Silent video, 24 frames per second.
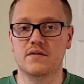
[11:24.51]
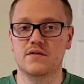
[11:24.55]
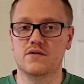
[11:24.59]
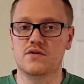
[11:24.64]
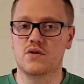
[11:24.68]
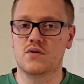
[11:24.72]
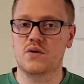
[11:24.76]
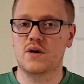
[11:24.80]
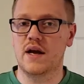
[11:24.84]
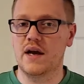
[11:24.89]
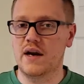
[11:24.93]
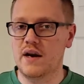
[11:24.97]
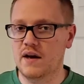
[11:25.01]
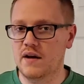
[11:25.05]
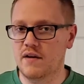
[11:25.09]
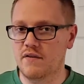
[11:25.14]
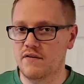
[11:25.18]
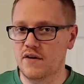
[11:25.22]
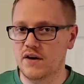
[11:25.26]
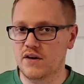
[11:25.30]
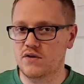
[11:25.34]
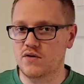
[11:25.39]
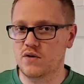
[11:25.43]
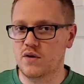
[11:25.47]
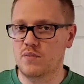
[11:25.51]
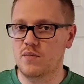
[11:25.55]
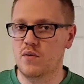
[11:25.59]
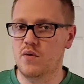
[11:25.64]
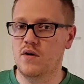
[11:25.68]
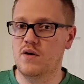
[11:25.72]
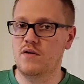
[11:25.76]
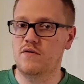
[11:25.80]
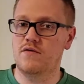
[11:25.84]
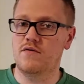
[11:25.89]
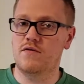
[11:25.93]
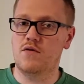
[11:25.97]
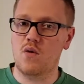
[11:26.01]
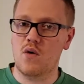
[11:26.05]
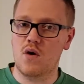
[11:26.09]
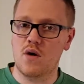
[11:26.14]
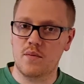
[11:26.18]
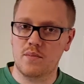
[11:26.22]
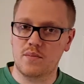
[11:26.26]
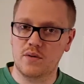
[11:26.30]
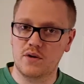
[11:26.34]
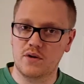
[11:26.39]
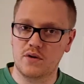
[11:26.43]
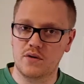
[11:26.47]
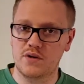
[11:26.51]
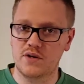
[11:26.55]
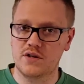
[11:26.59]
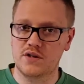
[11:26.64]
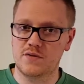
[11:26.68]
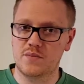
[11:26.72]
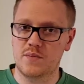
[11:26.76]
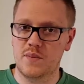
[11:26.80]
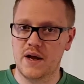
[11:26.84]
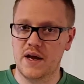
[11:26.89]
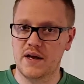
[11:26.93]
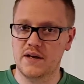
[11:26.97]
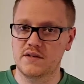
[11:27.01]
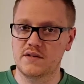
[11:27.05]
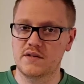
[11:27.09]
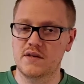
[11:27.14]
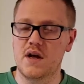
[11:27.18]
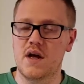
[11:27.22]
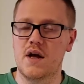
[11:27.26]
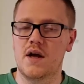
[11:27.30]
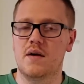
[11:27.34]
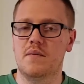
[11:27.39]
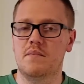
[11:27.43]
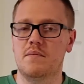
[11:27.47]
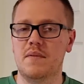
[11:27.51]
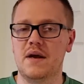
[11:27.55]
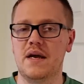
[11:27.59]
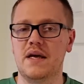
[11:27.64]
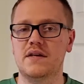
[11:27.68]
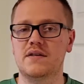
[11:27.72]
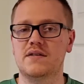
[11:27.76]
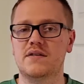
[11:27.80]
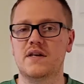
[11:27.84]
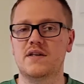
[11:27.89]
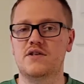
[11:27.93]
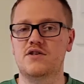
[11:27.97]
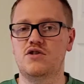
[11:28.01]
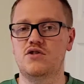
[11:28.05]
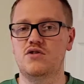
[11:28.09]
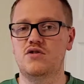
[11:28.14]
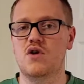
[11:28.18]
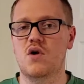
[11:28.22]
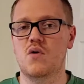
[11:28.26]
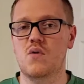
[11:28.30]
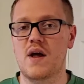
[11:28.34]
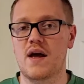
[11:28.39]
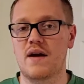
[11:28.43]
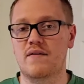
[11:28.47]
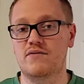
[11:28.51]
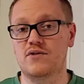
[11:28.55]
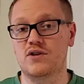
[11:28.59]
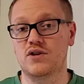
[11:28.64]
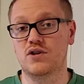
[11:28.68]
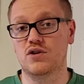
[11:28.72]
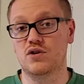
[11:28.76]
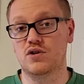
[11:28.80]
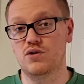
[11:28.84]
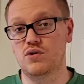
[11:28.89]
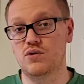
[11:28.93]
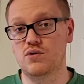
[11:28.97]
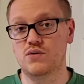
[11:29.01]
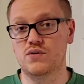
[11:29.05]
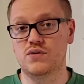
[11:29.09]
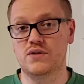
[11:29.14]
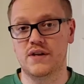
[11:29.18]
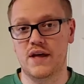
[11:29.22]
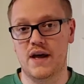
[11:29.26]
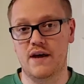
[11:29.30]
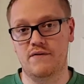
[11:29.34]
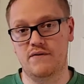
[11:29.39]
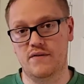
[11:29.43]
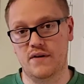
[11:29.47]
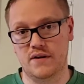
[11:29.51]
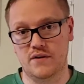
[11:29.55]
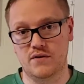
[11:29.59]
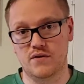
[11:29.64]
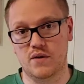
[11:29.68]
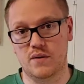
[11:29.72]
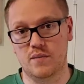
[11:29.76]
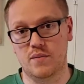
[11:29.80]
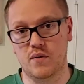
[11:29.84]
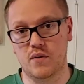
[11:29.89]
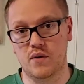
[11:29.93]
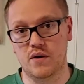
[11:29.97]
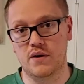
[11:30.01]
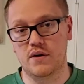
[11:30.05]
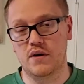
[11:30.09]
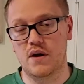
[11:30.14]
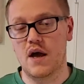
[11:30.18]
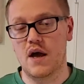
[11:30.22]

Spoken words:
So getting a victory point for a polluted space means that you don't have to lose that victory point.